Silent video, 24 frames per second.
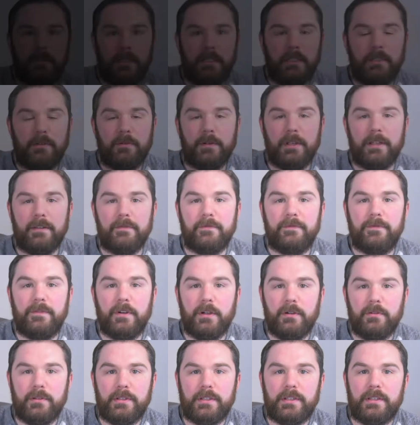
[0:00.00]
Hello again,
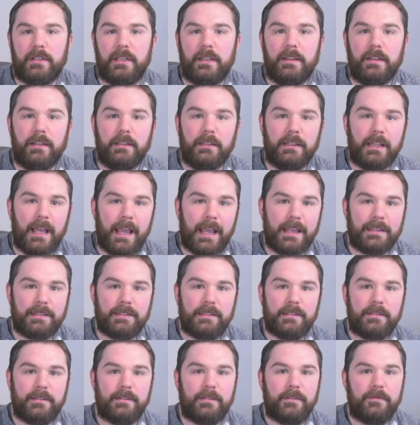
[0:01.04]
folks. In the
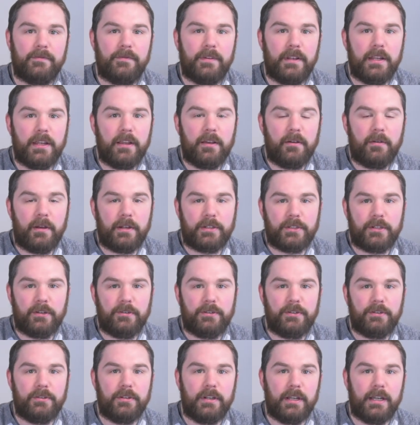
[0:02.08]
last video, I
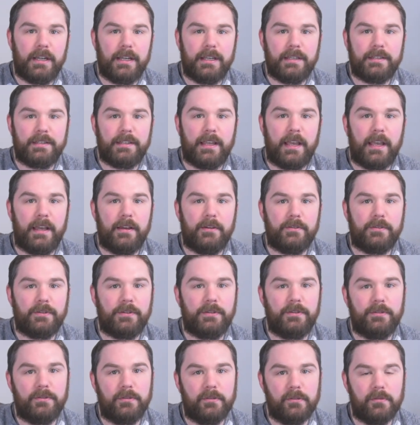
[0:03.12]
showed you guys how
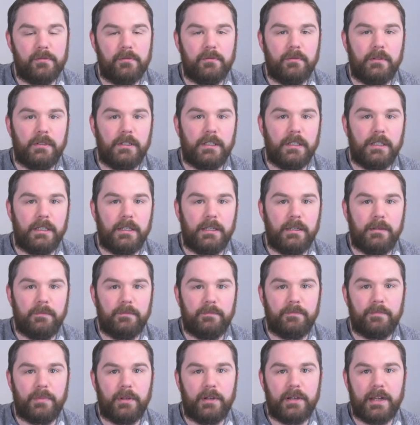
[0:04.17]
to
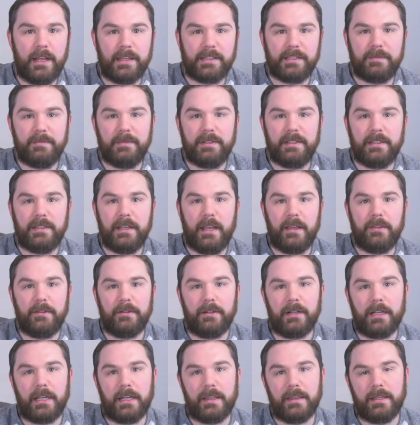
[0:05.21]
put an estimate
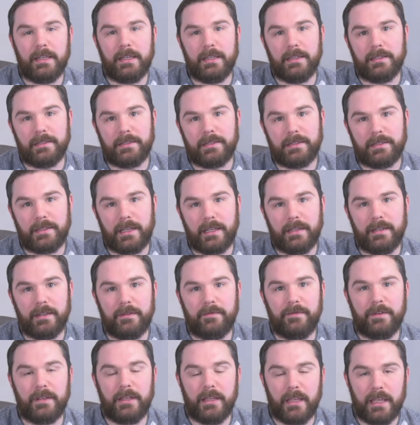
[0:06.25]
together and then send
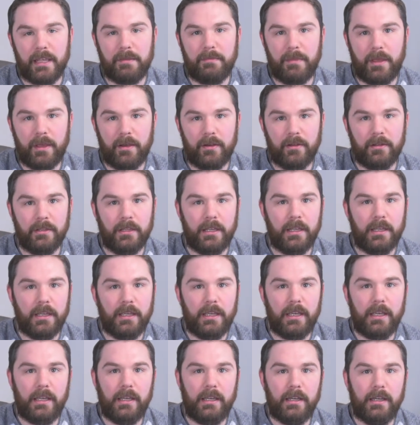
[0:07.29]
it via email.
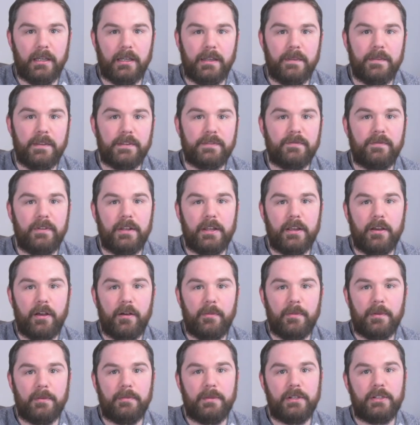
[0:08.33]
In this video,
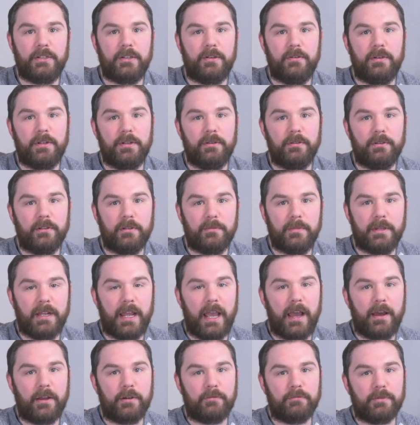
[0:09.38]
I'm going to be showing you a little bit
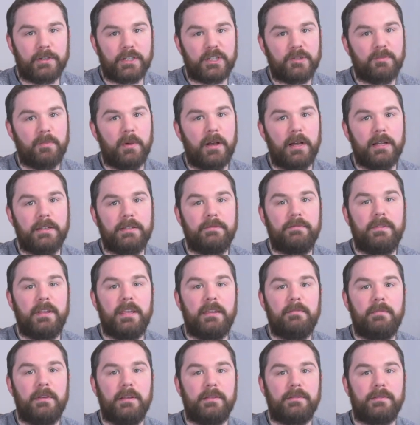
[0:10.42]
how to respond to the
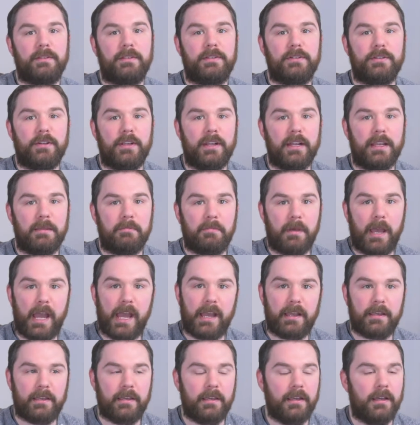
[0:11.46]
emails that you're getting
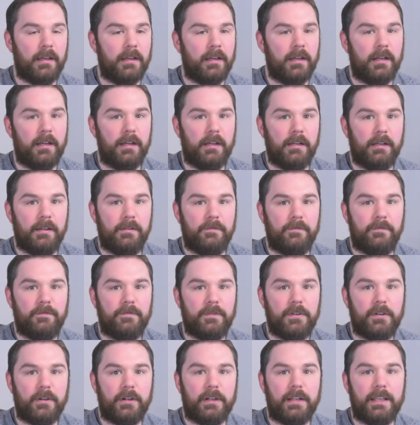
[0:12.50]
back.
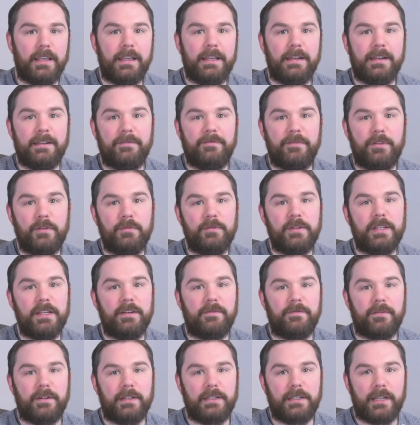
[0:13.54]
You're going to get a few
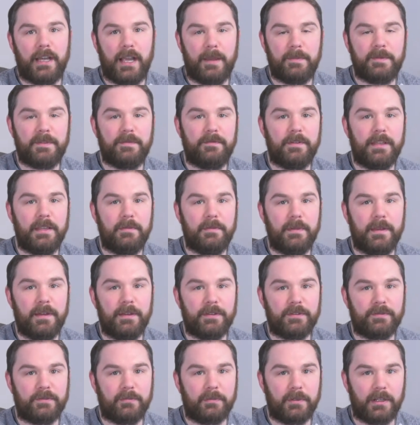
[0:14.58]
different types of
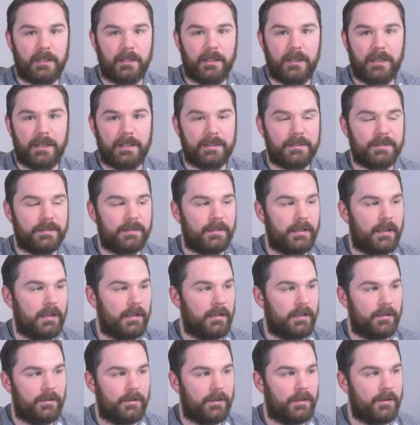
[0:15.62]
emails from clients.
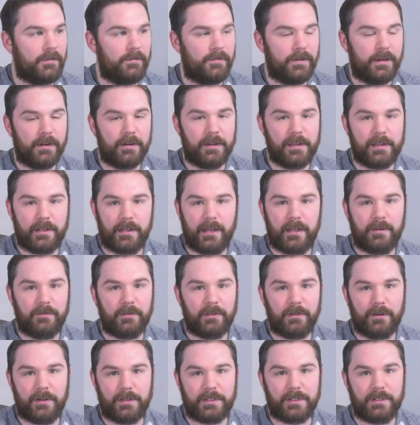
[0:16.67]
They're going to vary kind of
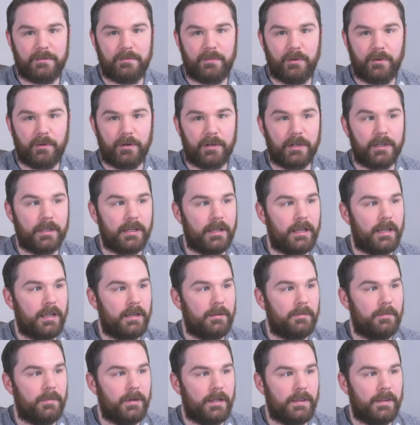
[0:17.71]
across the board,
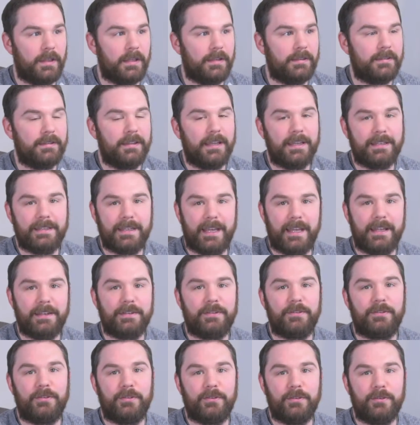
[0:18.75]
but they
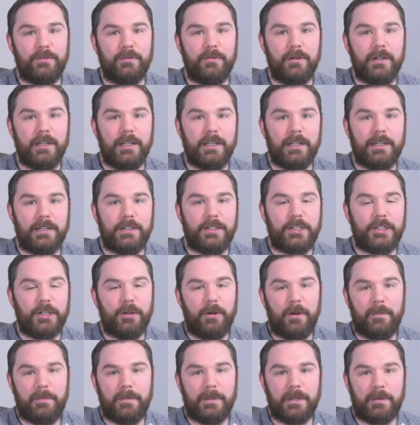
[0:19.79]
tend to
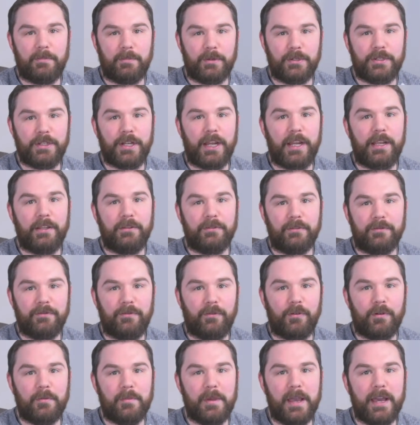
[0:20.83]
show up in a particular
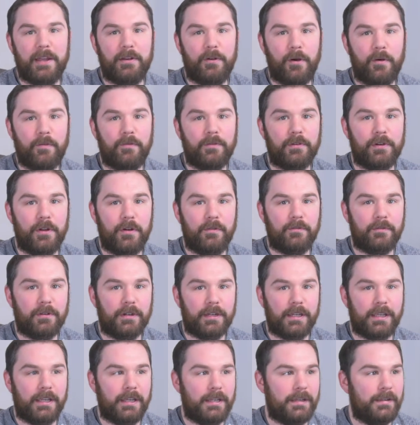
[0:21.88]
format over and over
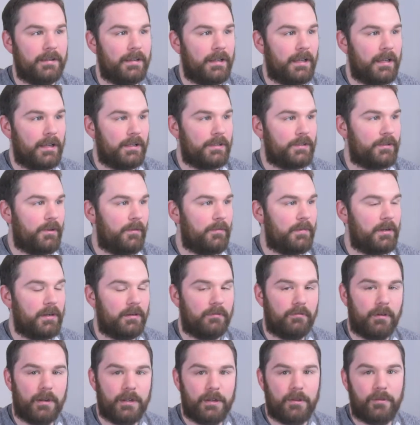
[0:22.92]
again. So I'm going
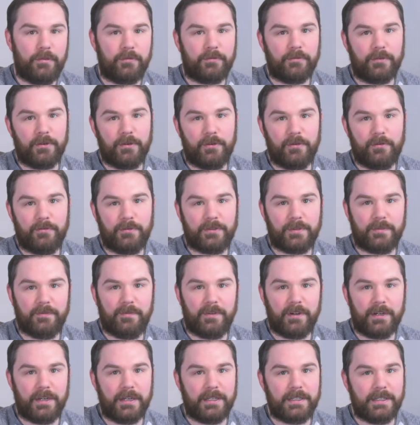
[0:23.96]
to run you through some
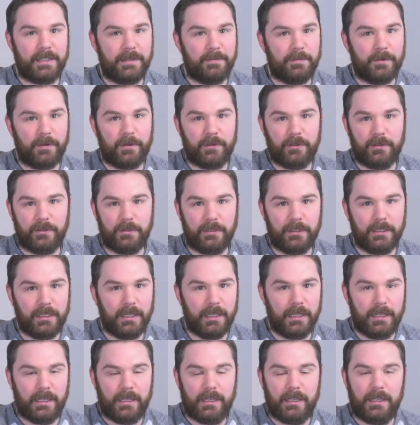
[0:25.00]
very typical
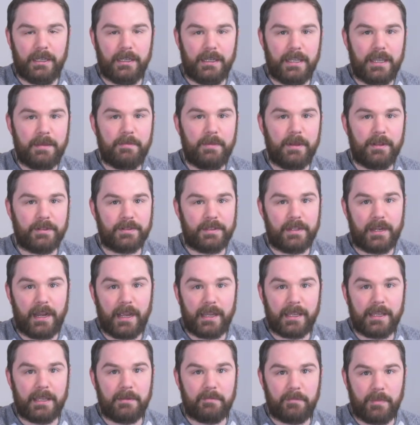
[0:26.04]
emails that
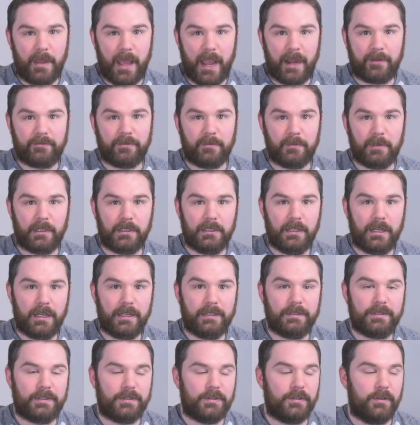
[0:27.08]
I get back from
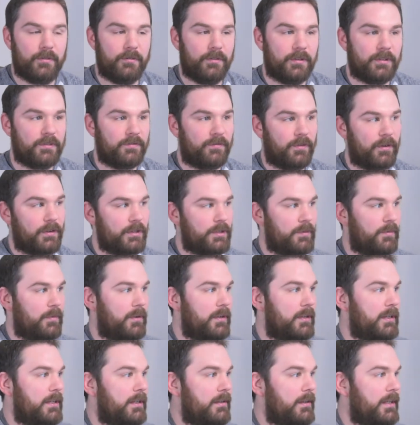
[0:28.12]
clients. So this first
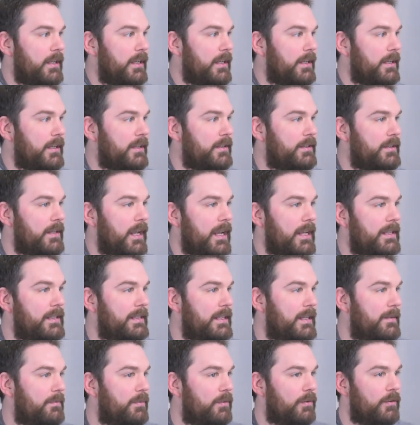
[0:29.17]
one is a
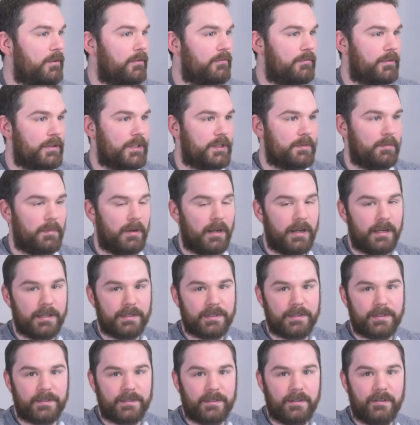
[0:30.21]
typical
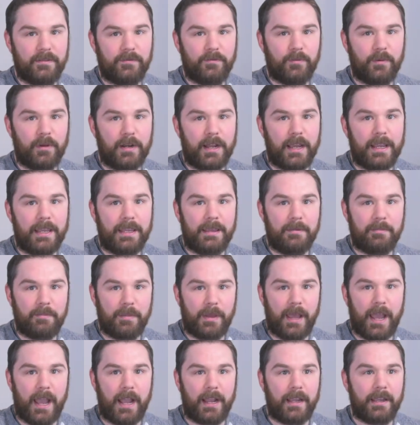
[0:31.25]
response of what I get
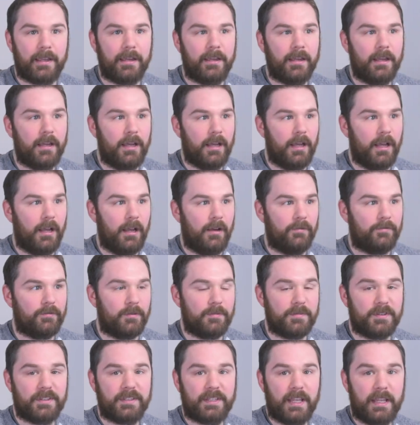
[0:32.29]
back
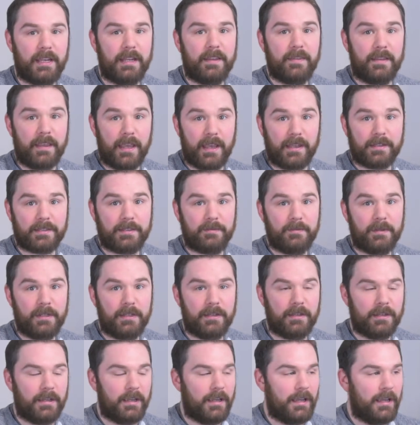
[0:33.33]
from sending the
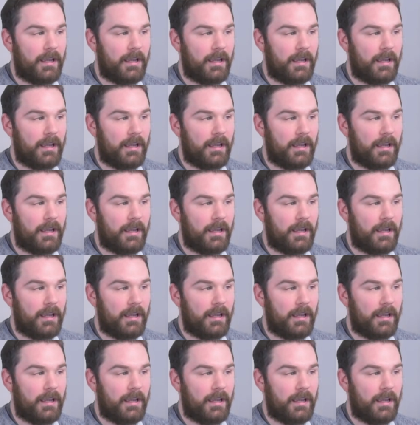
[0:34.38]
estimate.